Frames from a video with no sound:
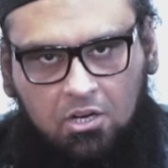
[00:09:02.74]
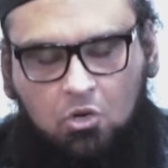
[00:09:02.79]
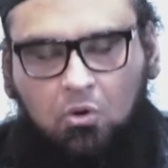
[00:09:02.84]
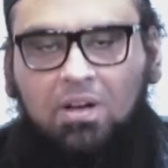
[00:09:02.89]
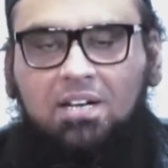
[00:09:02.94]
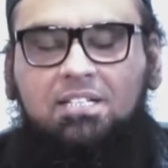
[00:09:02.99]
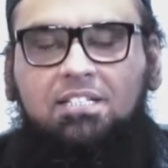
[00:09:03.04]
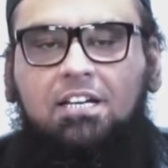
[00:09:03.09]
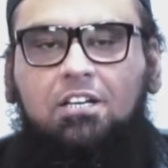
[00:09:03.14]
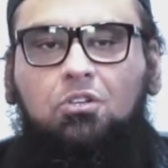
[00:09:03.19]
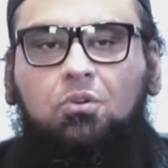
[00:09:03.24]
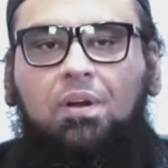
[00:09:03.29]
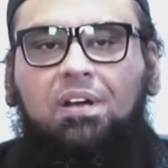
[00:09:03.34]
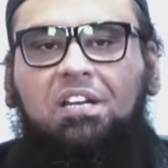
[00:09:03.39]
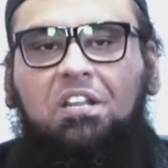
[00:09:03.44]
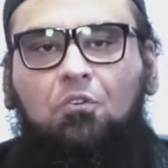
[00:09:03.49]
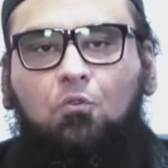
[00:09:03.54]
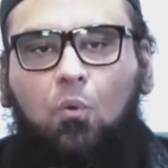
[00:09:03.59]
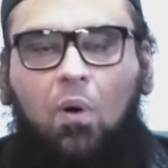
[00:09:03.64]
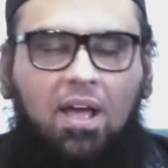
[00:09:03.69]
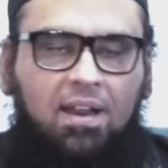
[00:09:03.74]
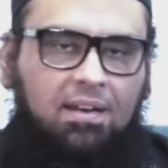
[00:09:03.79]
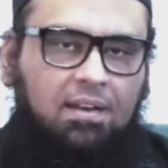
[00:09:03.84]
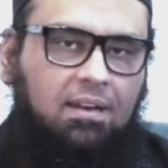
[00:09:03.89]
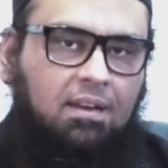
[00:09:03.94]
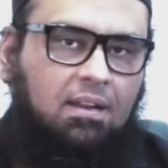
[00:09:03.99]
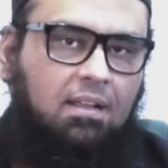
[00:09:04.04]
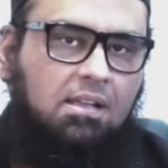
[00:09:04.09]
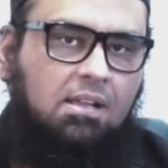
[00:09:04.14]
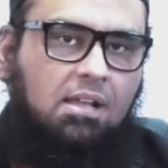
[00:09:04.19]
2021,
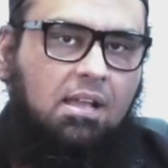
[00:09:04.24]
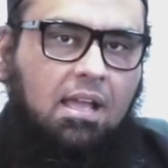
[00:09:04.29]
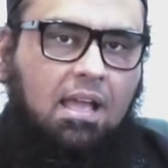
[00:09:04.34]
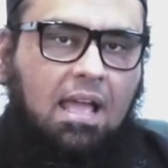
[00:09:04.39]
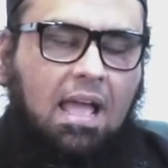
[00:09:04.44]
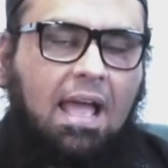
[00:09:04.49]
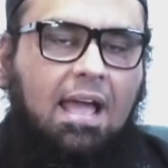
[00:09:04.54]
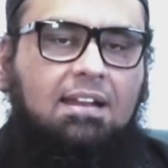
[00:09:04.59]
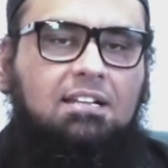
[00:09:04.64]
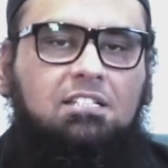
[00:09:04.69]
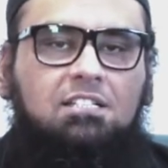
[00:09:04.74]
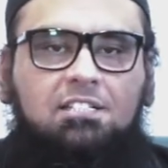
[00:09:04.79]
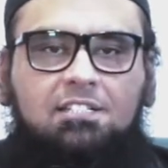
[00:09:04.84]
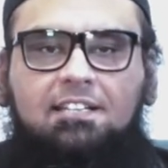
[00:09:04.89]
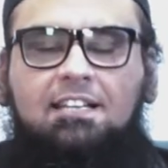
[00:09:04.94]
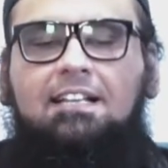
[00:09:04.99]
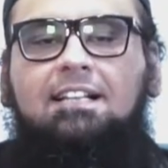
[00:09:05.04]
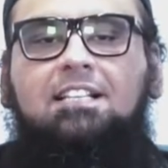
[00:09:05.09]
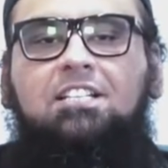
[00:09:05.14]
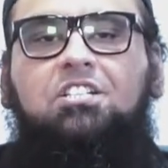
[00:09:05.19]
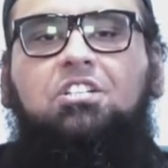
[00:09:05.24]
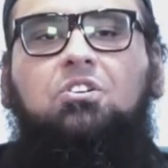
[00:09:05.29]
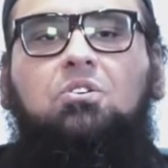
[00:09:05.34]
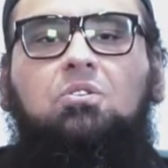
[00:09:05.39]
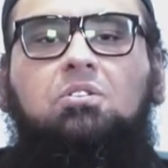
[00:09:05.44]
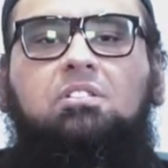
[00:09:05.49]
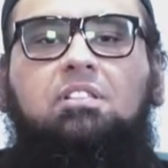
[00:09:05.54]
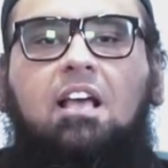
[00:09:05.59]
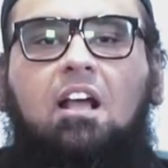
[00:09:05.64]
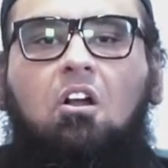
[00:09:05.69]
and still
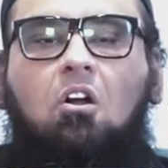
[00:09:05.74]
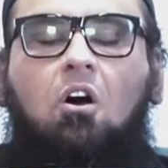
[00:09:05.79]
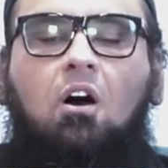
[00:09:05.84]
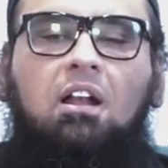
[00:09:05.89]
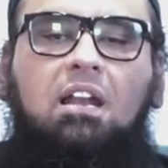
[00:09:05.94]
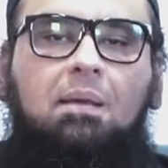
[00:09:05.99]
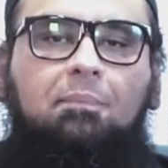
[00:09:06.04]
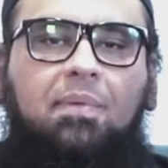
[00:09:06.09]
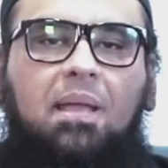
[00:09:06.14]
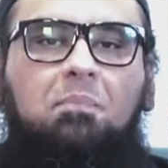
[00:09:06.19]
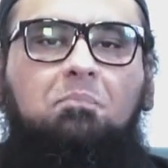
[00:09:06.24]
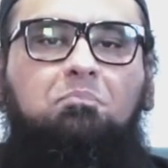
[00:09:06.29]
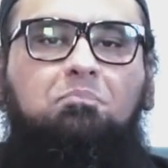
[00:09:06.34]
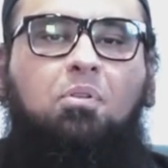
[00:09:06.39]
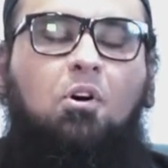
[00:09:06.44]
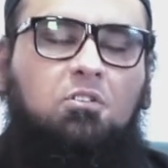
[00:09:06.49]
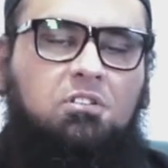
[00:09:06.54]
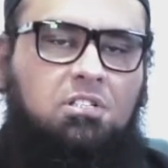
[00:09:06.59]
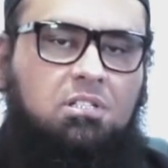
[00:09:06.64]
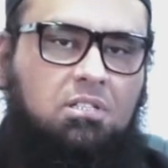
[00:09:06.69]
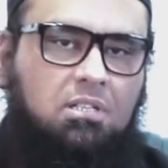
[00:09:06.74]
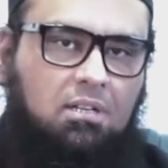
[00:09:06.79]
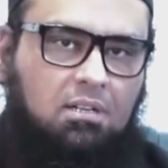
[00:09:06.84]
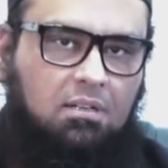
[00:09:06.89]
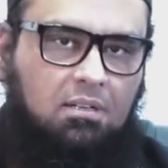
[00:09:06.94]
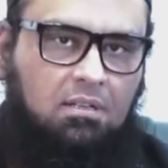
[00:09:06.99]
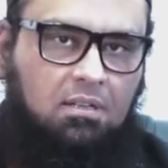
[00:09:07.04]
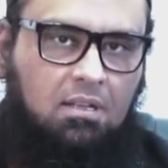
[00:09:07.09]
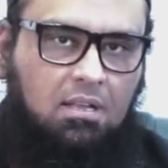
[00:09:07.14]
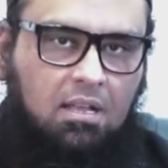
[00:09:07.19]
Jews, they call him imposter.
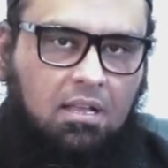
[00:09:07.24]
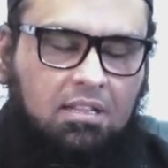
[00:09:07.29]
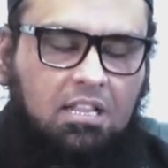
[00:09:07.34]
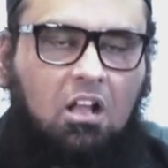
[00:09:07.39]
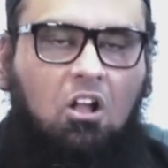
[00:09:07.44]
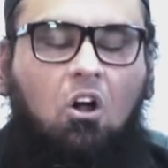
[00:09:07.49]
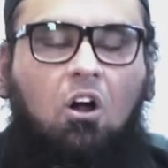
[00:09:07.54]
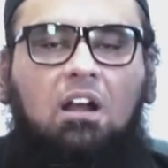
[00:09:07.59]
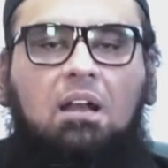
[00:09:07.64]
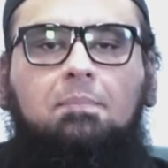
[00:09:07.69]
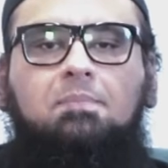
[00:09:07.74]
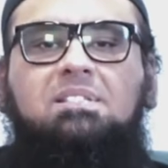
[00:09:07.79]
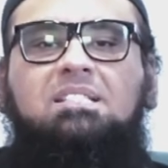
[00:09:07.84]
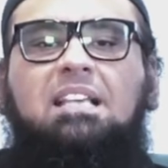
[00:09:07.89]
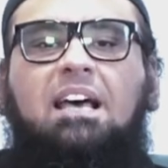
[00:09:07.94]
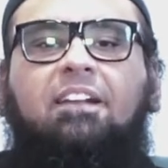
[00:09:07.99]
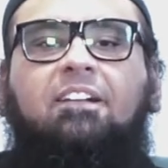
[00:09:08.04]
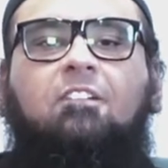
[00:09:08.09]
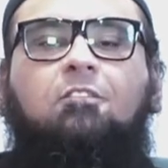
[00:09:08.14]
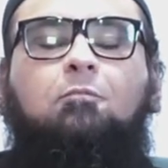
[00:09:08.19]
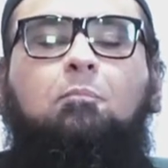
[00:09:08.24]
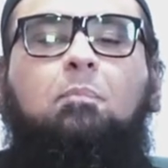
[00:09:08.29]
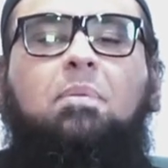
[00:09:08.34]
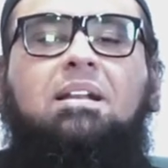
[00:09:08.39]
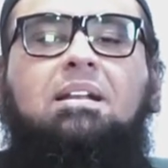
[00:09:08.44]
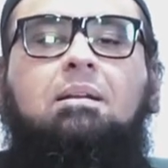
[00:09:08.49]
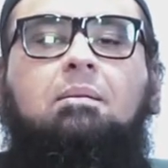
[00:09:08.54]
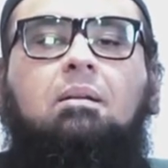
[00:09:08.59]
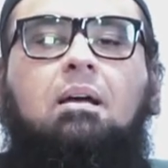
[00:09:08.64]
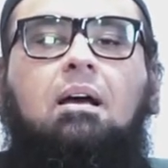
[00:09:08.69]
They call him son of
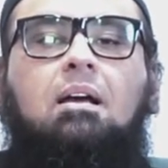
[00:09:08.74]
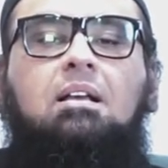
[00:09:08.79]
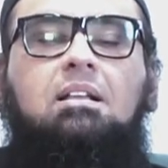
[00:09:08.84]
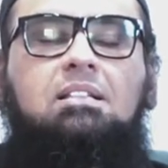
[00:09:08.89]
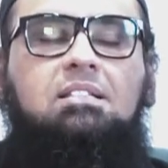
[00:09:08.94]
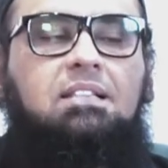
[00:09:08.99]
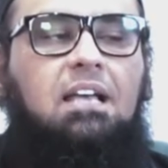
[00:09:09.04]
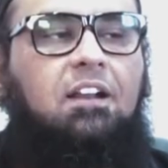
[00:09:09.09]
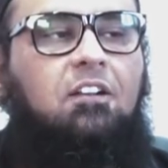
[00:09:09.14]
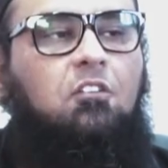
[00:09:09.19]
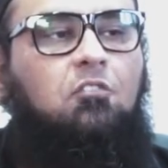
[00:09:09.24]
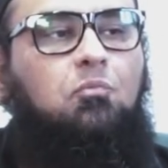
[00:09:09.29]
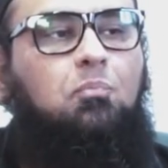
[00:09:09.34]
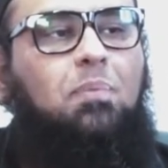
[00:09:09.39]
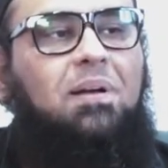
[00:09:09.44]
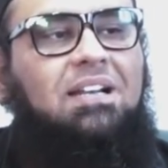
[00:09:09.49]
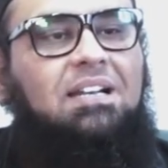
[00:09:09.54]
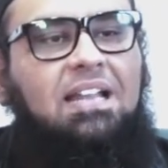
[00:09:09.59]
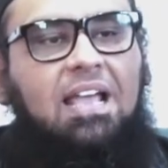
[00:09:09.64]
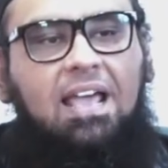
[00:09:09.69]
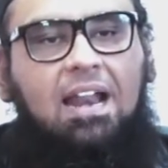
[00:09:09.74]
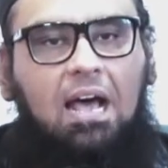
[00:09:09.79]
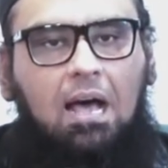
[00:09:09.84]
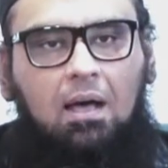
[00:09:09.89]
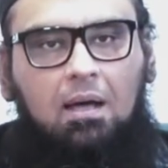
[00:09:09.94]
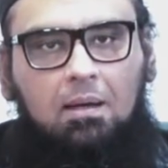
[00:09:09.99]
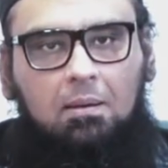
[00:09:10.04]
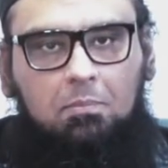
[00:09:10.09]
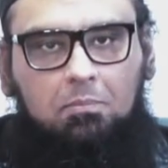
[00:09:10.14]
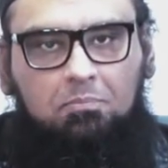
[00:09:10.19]

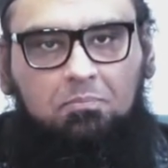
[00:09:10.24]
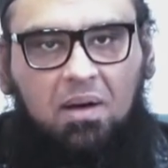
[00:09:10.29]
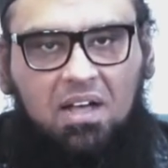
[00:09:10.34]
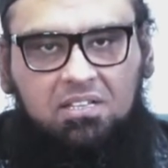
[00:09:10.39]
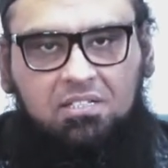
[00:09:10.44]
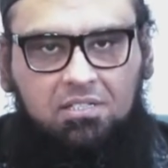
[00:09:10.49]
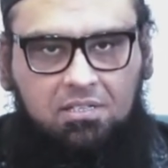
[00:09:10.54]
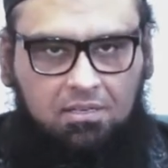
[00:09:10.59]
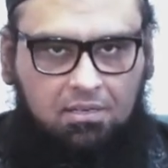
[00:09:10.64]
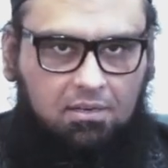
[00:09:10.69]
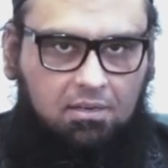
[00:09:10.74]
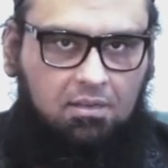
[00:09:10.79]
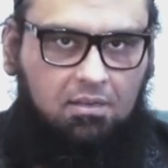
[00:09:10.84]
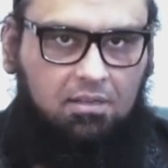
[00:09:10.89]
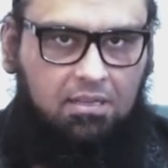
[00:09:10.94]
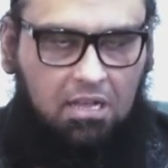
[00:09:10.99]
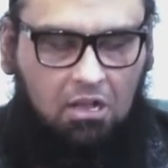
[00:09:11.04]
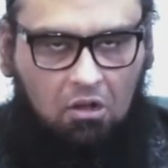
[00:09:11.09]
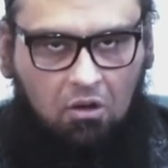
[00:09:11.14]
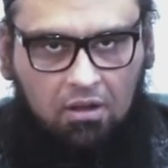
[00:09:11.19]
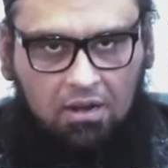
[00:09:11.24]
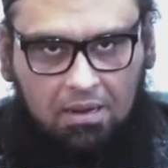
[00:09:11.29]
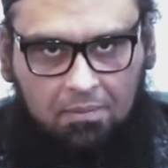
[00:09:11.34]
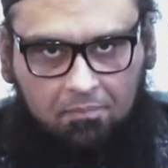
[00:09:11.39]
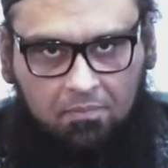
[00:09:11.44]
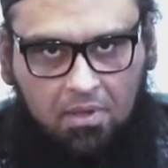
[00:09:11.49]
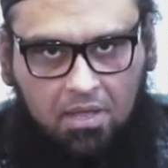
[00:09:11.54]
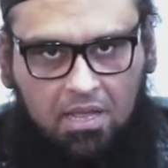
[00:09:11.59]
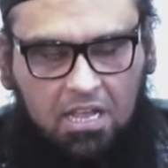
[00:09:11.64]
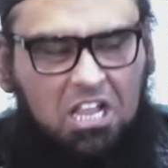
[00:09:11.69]
Pandera. Bastard, they call him
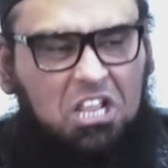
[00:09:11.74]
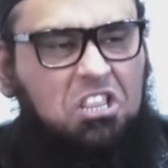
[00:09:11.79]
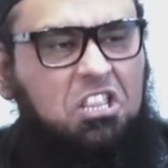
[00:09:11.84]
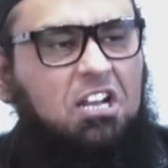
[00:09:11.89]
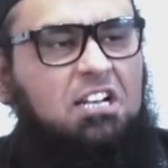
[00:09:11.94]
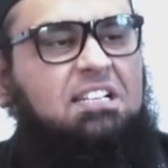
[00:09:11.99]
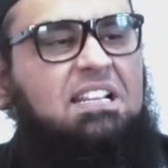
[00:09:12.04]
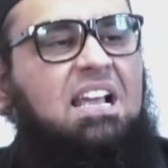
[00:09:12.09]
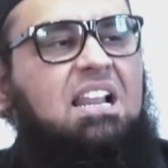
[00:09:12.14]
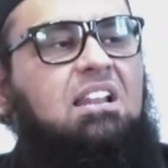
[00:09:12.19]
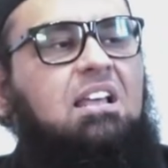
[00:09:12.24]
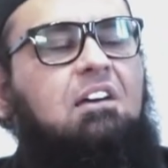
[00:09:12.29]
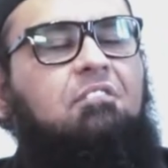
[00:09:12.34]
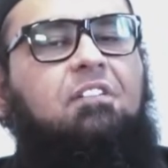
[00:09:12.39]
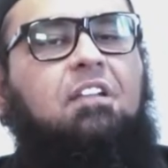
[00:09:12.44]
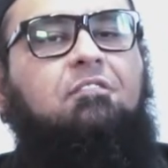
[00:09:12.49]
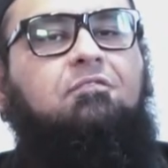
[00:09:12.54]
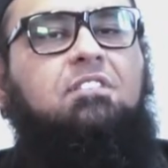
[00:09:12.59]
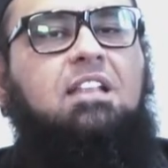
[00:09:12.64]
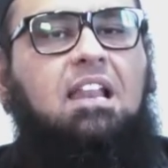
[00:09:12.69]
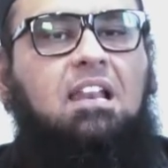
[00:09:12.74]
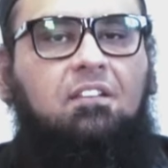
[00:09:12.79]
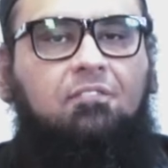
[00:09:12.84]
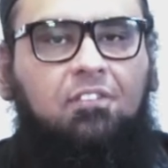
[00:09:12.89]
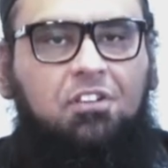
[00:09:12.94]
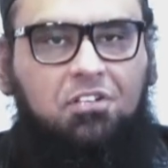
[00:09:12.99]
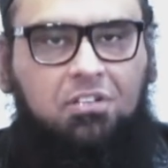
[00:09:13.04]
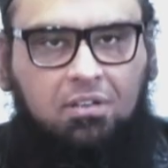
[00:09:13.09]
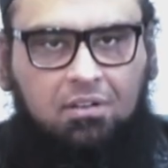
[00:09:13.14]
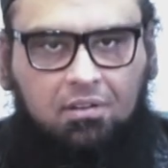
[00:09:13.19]
in the Tel Aviv
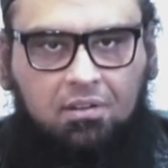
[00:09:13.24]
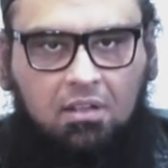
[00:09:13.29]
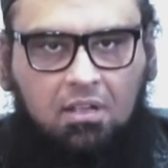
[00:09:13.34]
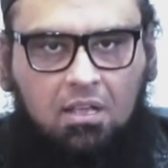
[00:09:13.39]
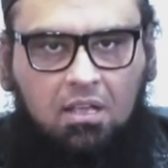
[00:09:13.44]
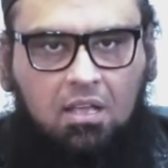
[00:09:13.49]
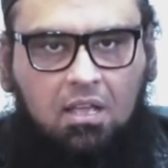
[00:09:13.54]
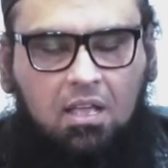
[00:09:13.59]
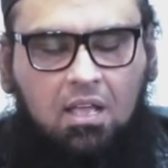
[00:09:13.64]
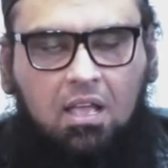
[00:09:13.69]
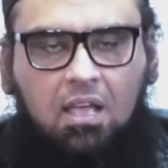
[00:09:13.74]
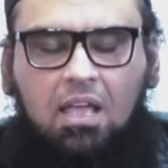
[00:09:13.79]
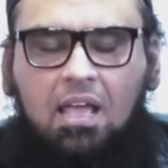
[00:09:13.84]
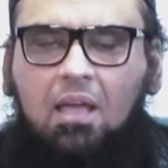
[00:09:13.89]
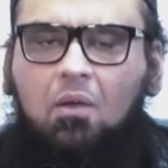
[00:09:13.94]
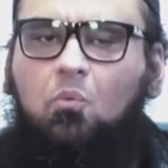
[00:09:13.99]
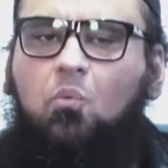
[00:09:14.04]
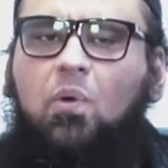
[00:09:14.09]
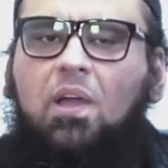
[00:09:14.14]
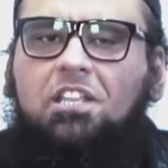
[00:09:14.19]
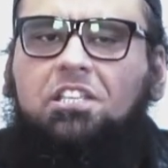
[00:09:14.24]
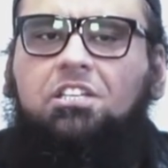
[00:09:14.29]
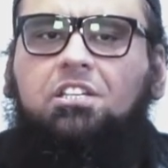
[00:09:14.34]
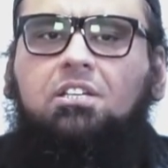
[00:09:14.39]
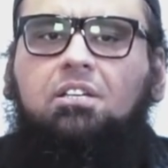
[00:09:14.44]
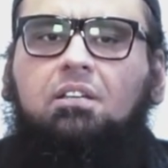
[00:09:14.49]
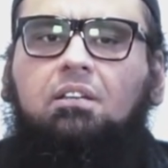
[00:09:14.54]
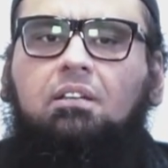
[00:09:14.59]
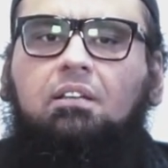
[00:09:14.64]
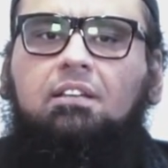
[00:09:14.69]
television.
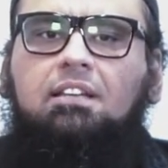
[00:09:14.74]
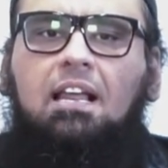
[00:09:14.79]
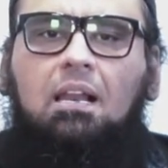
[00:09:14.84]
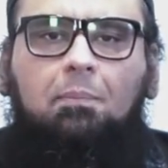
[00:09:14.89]
Which